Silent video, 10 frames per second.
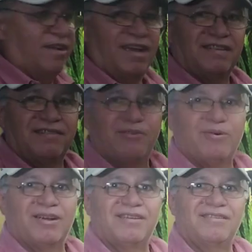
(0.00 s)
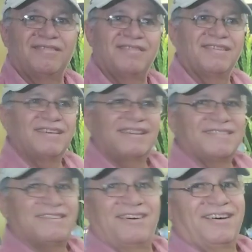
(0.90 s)
eggs everywhere.
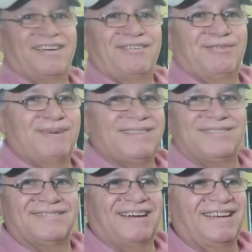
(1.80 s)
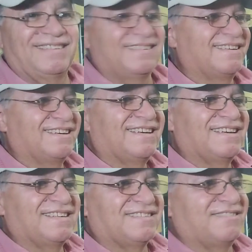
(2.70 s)
So I don't know about those guys.
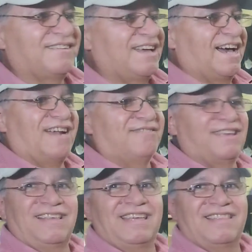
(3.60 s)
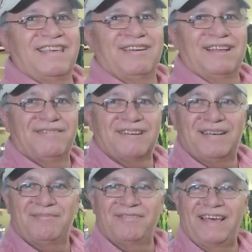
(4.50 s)
So I don't think anything will ever
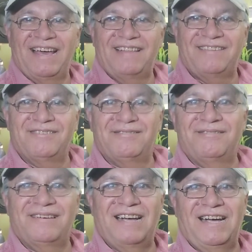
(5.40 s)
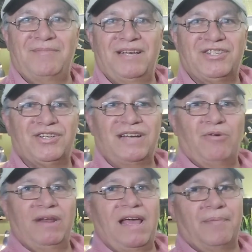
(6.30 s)
come of that. So I'm not sure. I
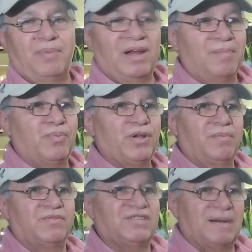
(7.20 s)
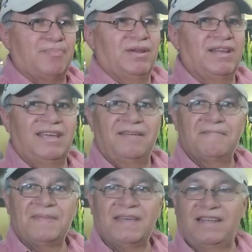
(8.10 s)
would have probably put them separately
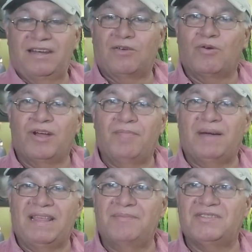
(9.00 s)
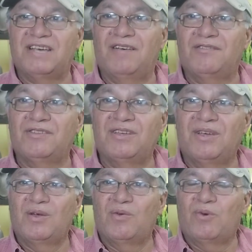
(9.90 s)
in an aquarium by themselves,
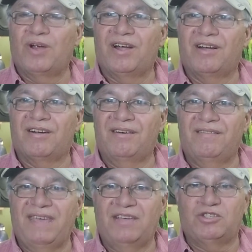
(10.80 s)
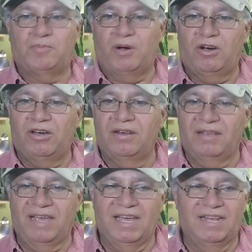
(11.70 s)
where they could spawn
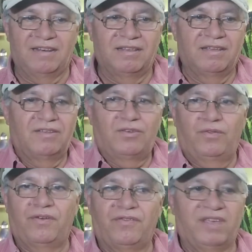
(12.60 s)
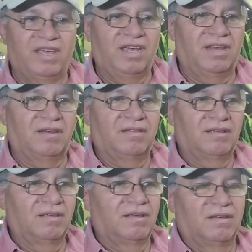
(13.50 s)
and do their thing, and
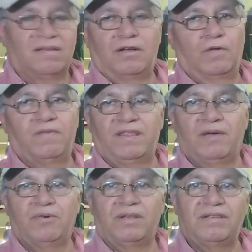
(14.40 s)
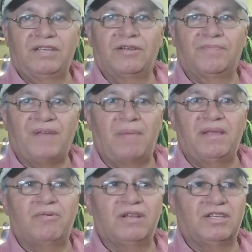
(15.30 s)
hopefully they would. I'm
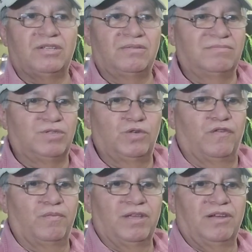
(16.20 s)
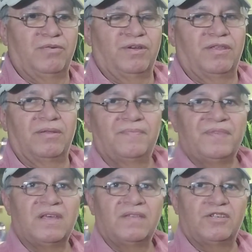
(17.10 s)
not really too familiar with
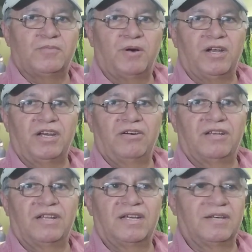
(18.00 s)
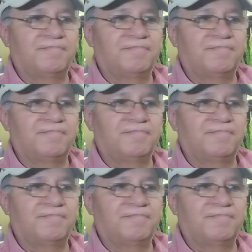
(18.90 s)
the spawning on